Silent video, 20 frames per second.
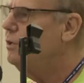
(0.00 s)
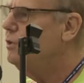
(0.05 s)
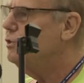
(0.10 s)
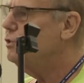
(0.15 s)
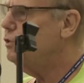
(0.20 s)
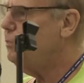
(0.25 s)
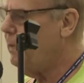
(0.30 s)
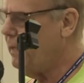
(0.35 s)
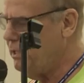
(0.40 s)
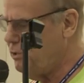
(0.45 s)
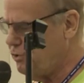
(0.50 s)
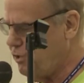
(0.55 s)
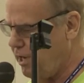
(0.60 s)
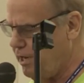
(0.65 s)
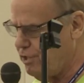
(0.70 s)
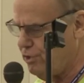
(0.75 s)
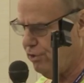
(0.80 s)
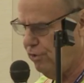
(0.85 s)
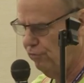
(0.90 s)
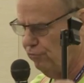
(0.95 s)
speed
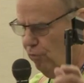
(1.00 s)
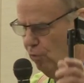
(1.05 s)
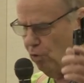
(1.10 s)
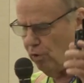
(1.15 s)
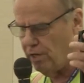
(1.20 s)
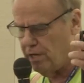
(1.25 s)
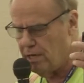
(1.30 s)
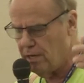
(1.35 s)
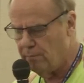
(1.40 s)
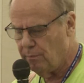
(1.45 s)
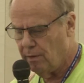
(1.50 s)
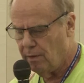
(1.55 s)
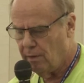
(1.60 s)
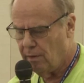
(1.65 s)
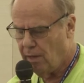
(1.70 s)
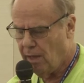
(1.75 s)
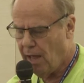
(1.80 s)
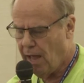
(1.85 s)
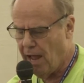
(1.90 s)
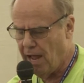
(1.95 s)
change to 40
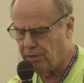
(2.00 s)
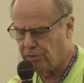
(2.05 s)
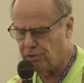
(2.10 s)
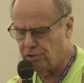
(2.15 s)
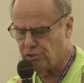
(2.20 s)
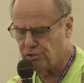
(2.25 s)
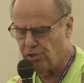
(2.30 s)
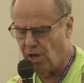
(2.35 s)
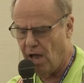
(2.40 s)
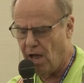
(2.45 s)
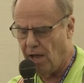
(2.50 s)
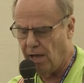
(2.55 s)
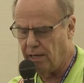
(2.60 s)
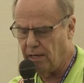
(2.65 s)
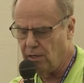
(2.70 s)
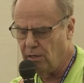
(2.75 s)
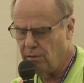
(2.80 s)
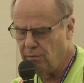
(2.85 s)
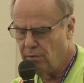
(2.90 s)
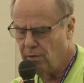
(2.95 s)
at the
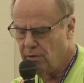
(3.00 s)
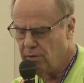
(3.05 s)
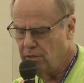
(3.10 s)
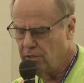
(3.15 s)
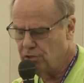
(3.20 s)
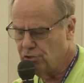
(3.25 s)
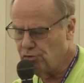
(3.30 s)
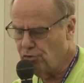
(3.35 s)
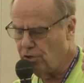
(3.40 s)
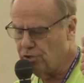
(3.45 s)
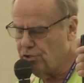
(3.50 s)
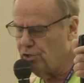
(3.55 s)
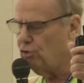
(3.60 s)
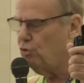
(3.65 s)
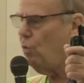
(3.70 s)
sign. Instruction